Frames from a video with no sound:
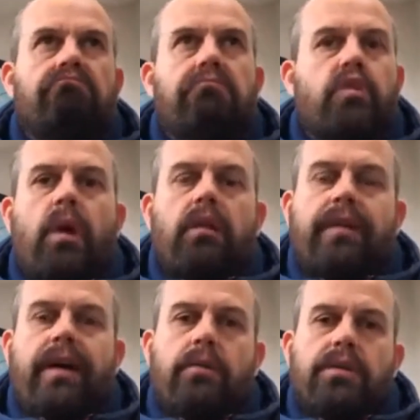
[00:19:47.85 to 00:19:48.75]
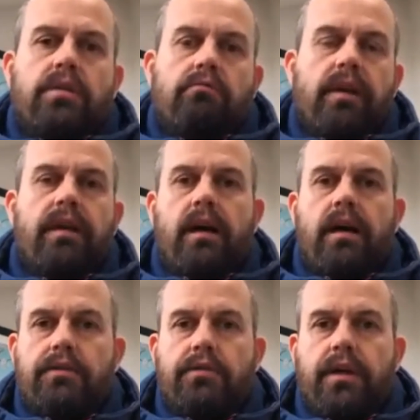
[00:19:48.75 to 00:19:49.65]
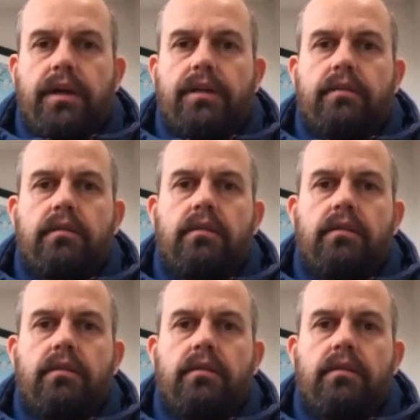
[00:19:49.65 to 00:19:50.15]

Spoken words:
12 hours to rehydrate,